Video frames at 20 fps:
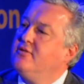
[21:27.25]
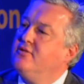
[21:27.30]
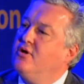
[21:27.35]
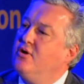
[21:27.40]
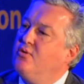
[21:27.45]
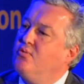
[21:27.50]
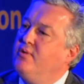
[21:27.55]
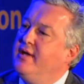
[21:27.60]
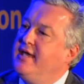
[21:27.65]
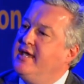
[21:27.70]

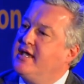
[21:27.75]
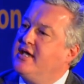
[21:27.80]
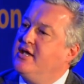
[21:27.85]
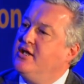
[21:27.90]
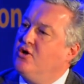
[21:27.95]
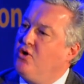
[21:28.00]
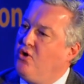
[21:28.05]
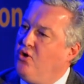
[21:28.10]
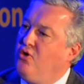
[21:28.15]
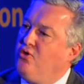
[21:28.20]
that we
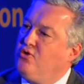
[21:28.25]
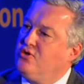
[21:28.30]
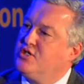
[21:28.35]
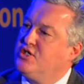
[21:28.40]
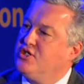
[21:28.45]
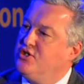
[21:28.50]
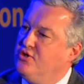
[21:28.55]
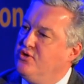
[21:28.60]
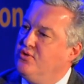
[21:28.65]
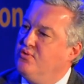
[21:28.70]
can all
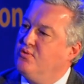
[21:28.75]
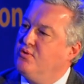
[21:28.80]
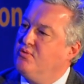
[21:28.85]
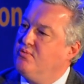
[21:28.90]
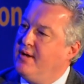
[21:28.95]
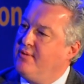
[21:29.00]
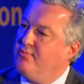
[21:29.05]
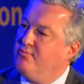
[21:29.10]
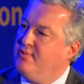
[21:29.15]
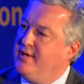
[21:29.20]
do
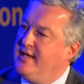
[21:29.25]
when